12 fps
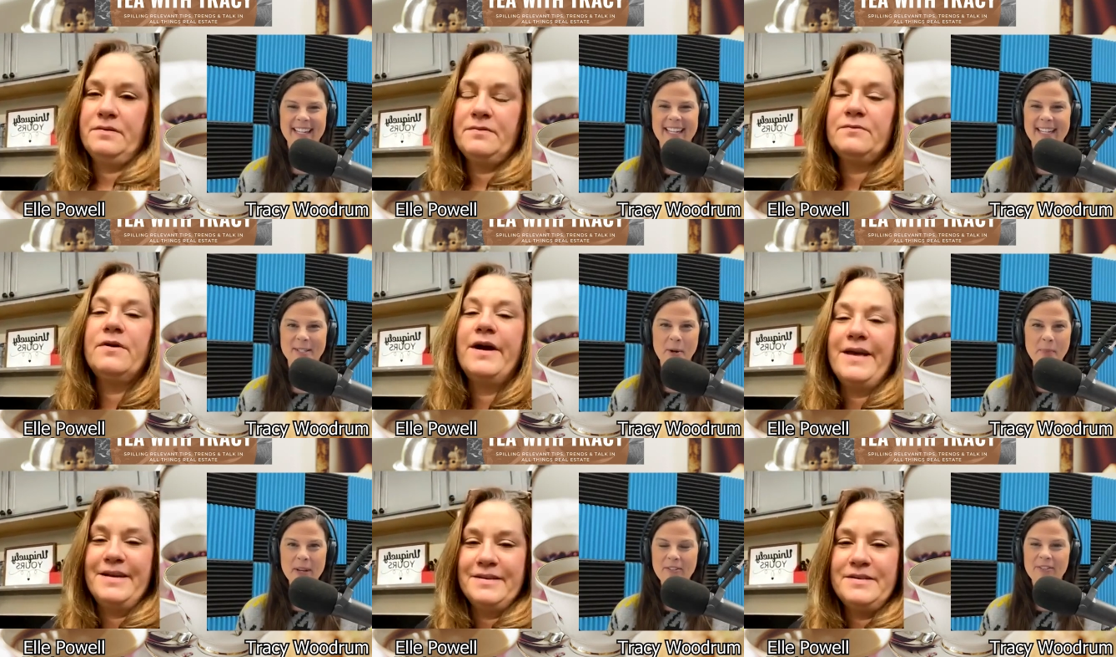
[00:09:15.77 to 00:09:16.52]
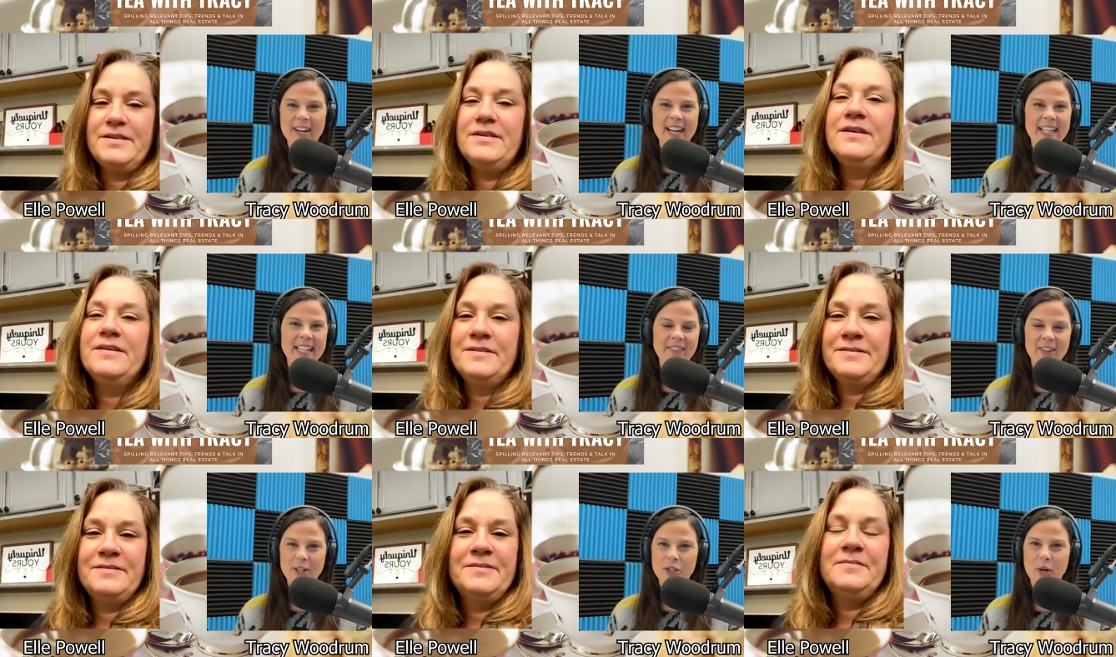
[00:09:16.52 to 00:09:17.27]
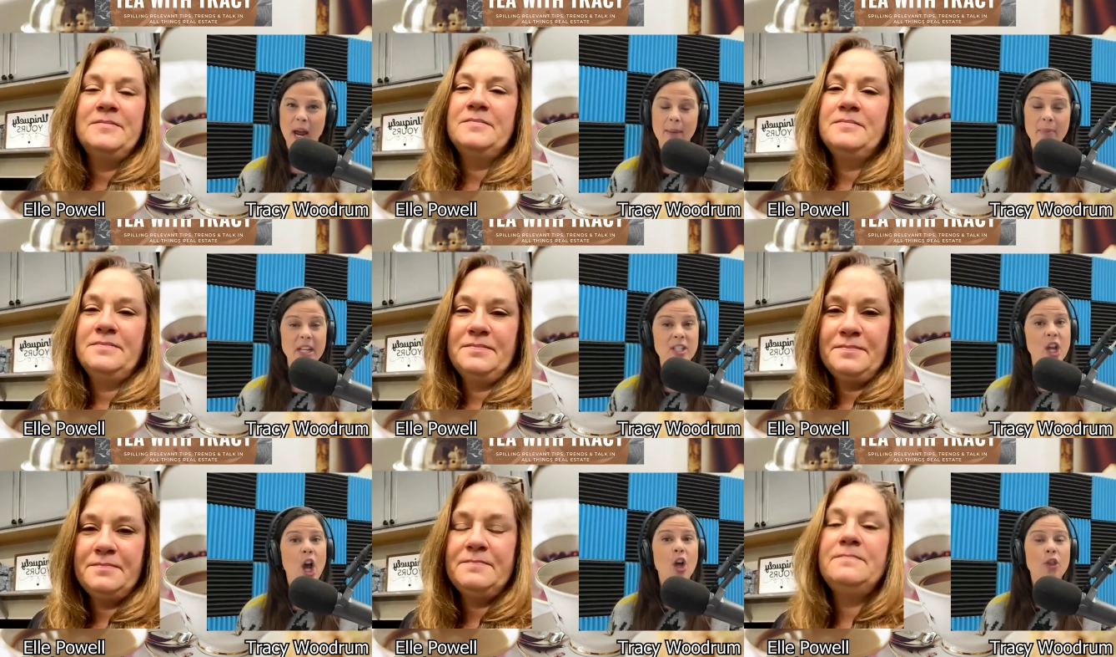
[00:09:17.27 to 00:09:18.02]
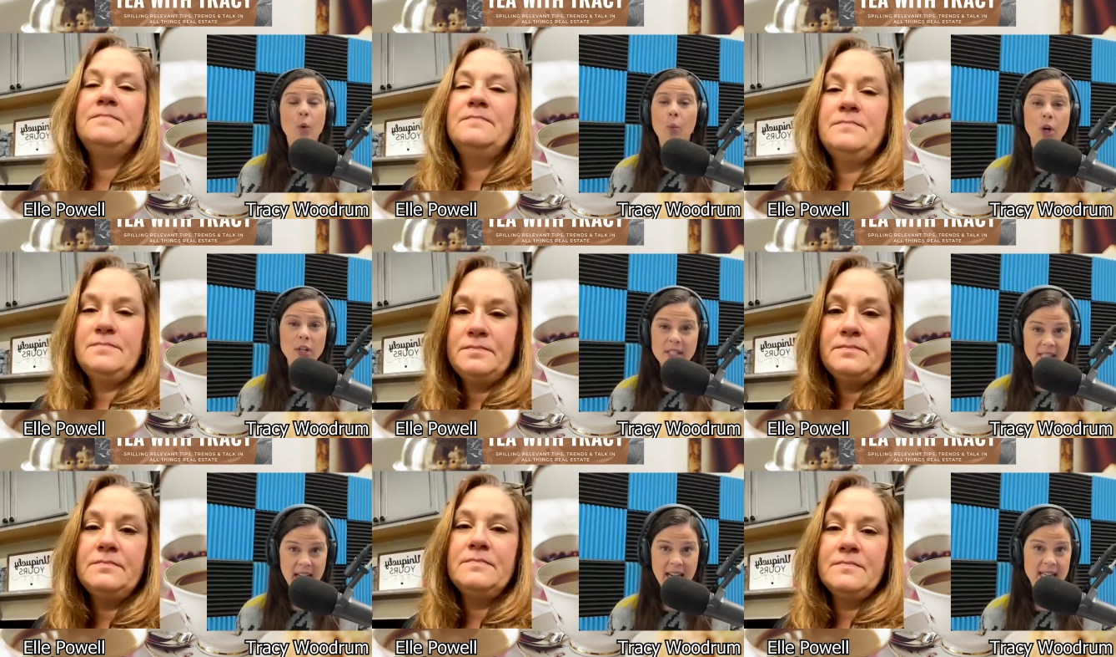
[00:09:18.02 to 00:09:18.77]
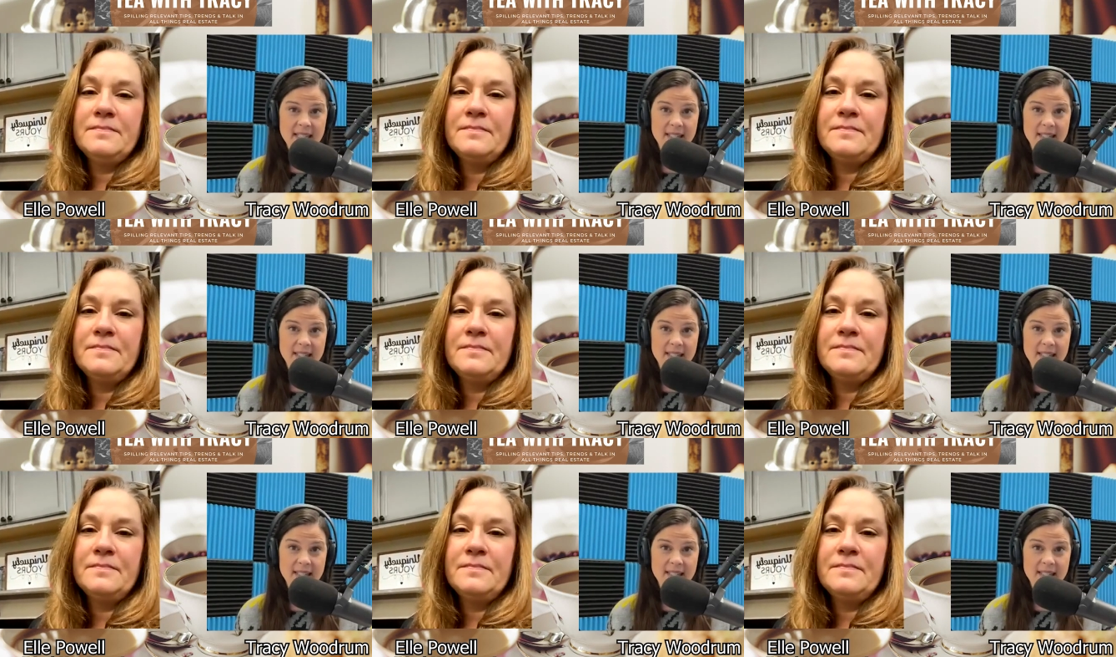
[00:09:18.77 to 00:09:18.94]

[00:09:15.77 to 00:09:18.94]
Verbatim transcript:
Speaker 1: the key. Don't right. be afraid, give it a try because the worst case